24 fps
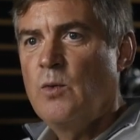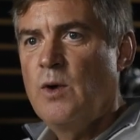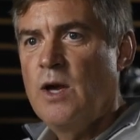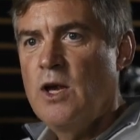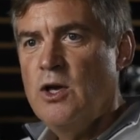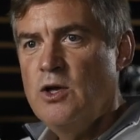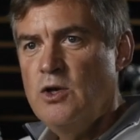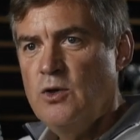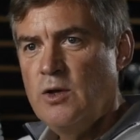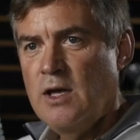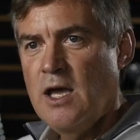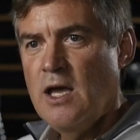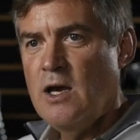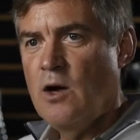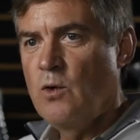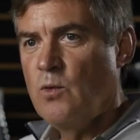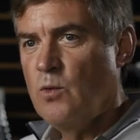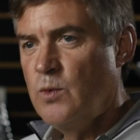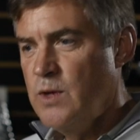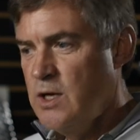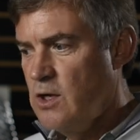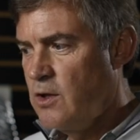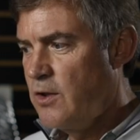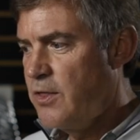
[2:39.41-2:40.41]
When you get
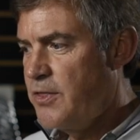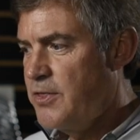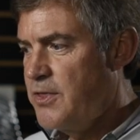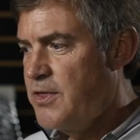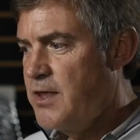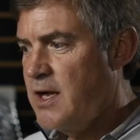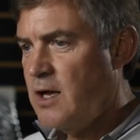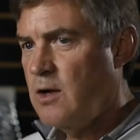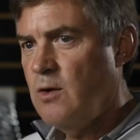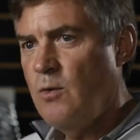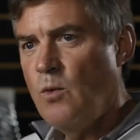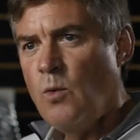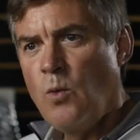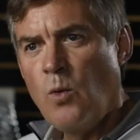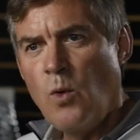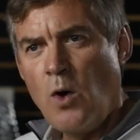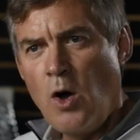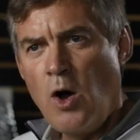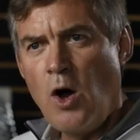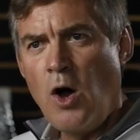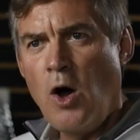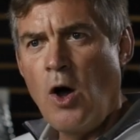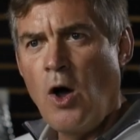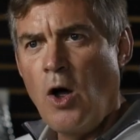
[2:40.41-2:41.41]
a real thick
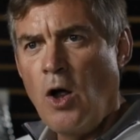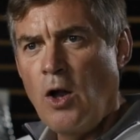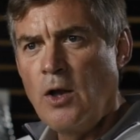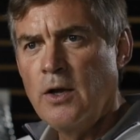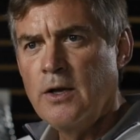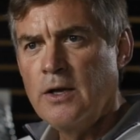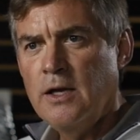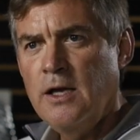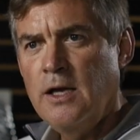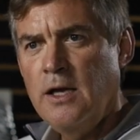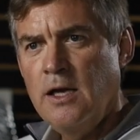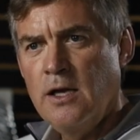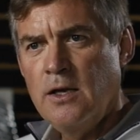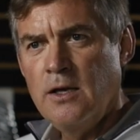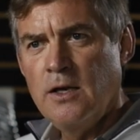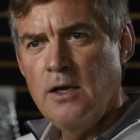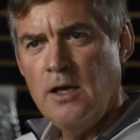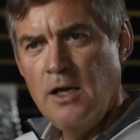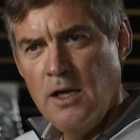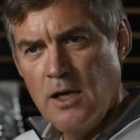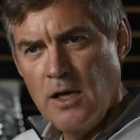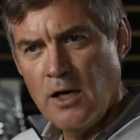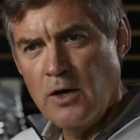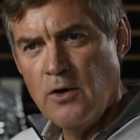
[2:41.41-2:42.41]
wall
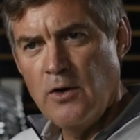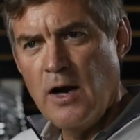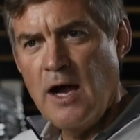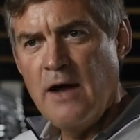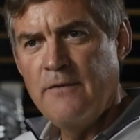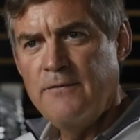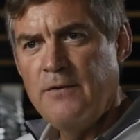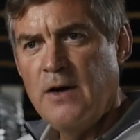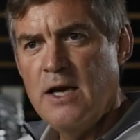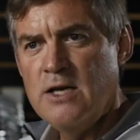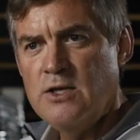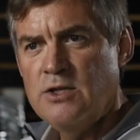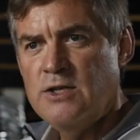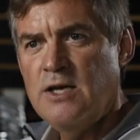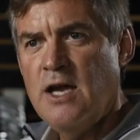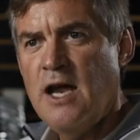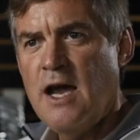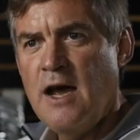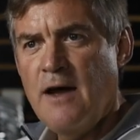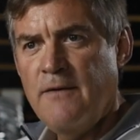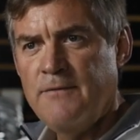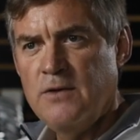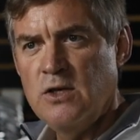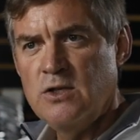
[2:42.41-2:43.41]
in a graphite
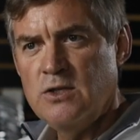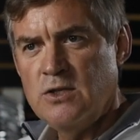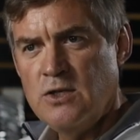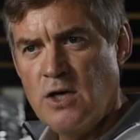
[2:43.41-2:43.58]
shaft,